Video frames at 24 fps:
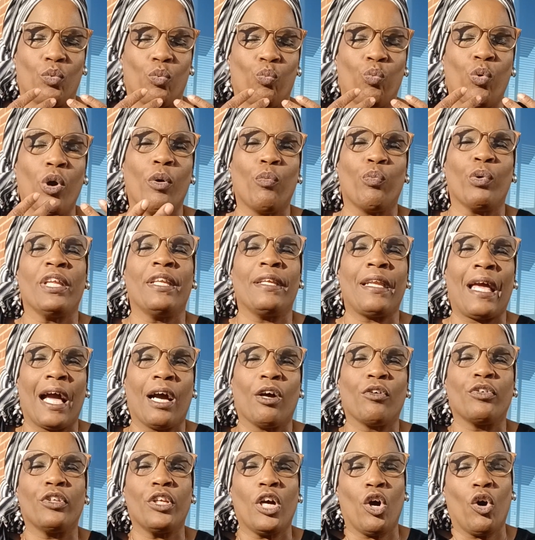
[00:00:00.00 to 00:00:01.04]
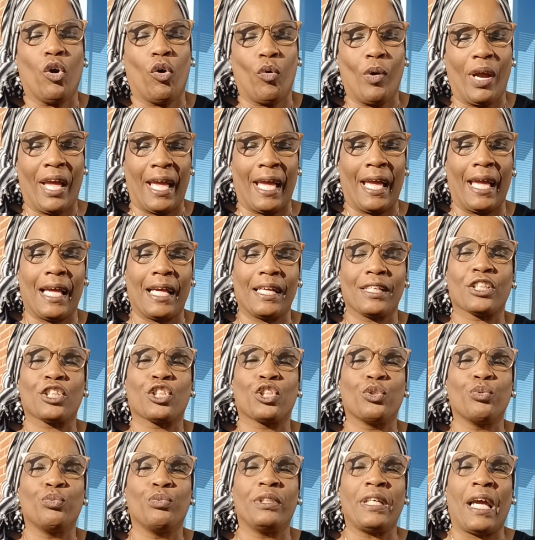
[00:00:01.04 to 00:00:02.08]
what we now know as
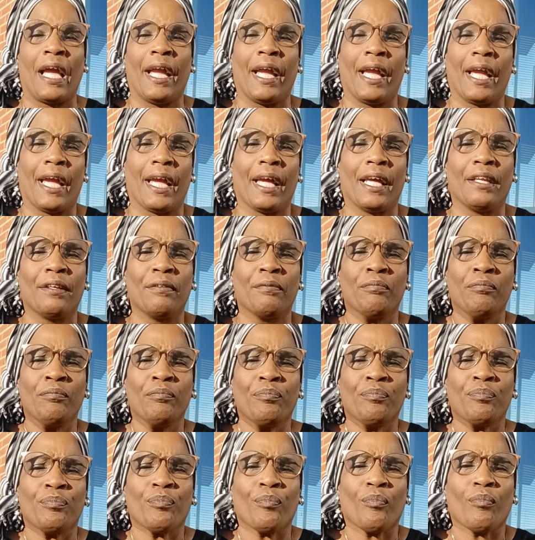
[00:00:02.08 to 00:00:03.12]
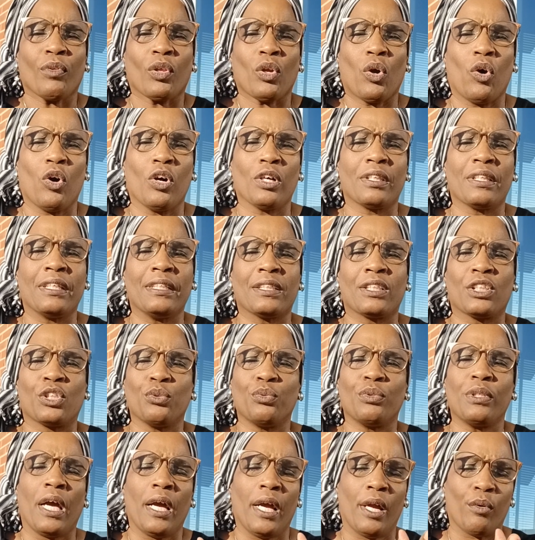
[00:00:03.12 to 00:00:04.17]
Sudan, or this
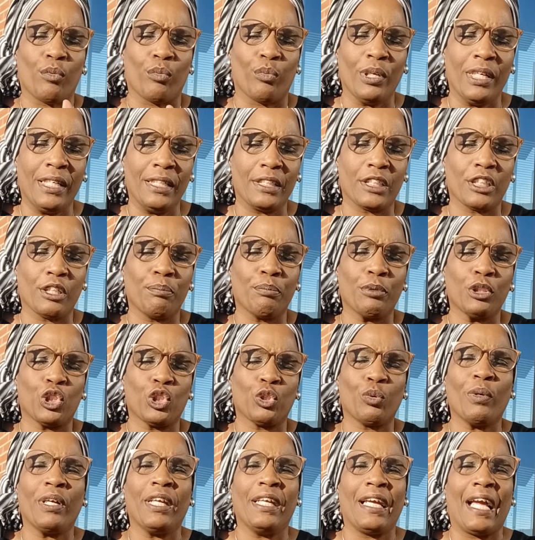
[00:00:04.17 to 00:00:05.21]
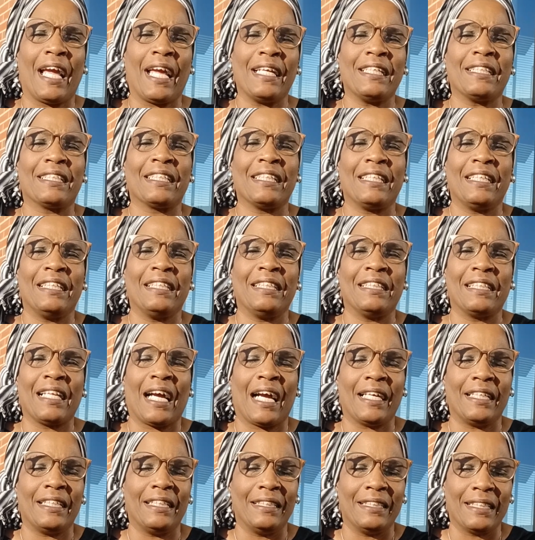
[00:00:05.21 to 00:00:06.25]
Sudan region, between
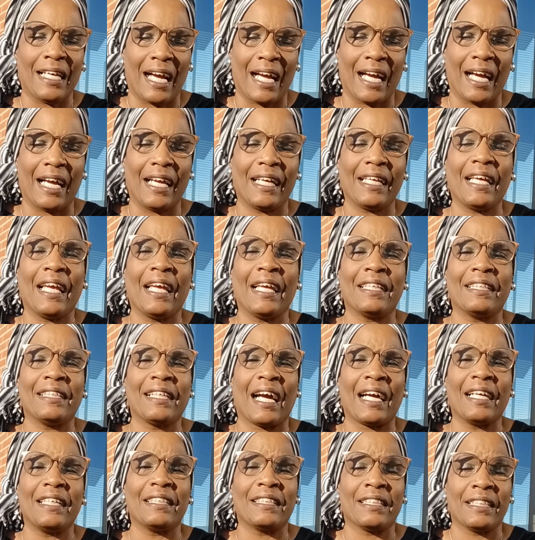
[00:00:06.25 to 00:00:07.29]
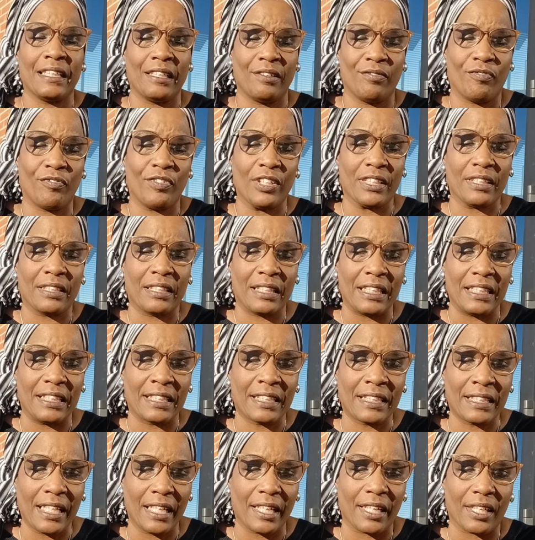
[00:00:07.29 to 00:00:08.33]
1899 and
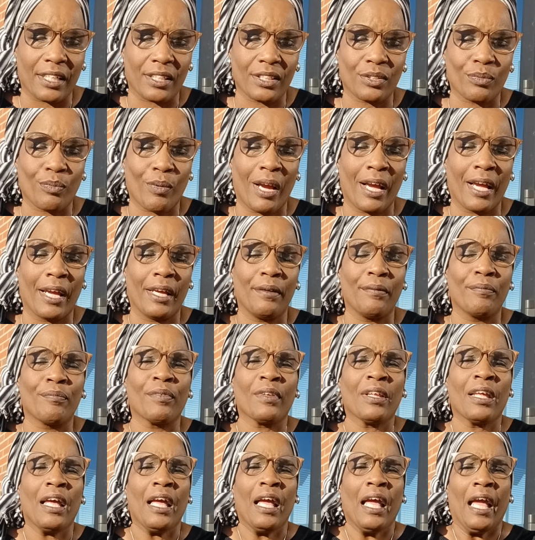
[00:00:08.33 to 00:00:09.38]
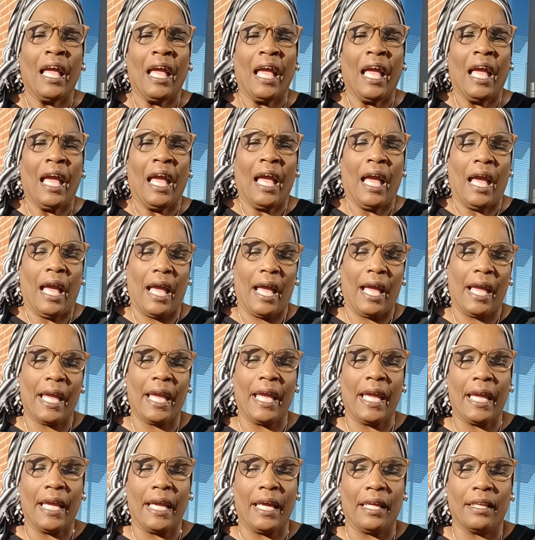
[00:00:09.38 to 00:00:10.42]
1956, right?
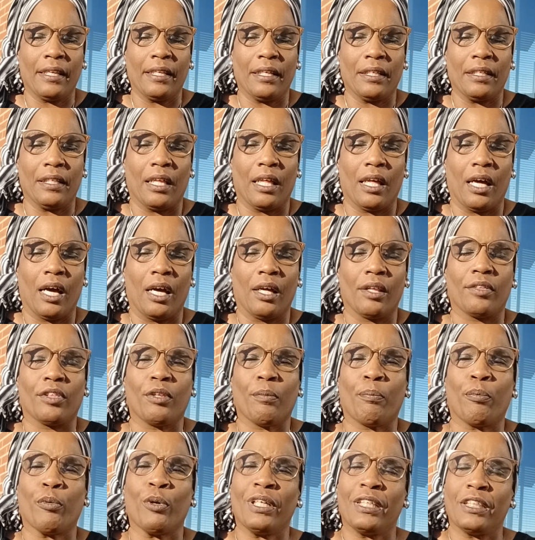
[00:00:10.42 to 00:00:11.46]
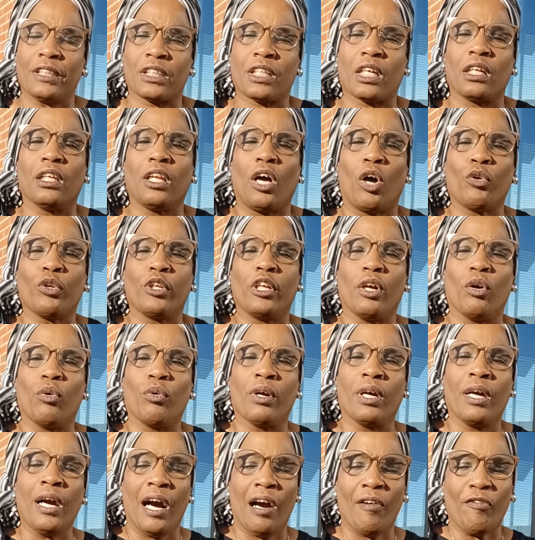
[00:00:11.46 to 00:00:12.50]
And the British colonial
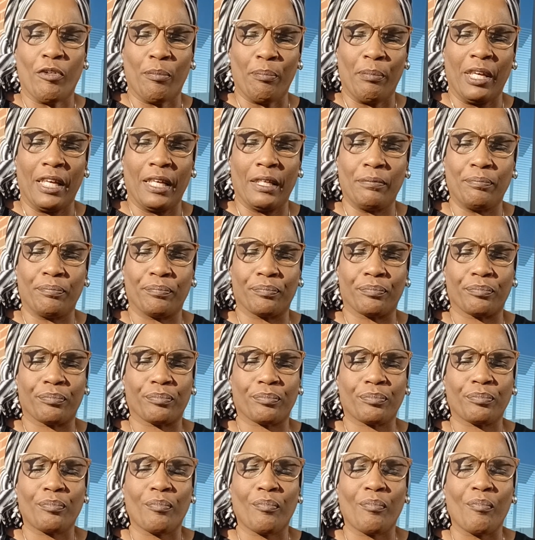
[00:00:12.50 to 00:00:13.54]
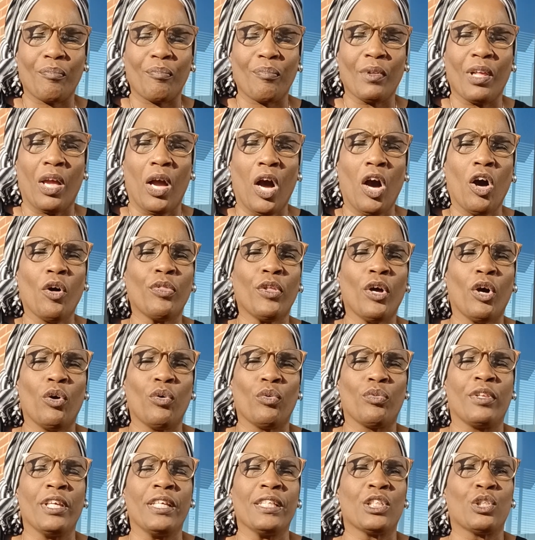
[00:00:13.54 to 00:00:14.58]
government,
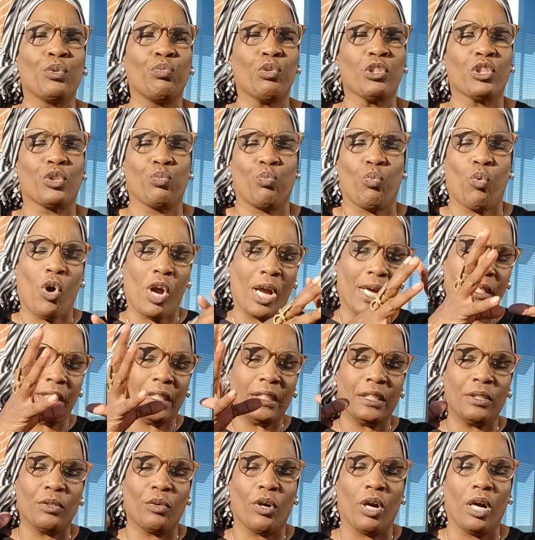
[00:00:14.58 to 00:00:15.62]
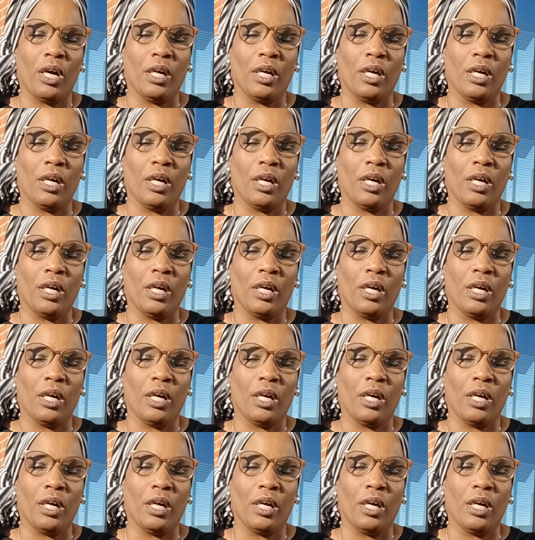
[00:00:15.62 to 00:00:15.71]
although this was one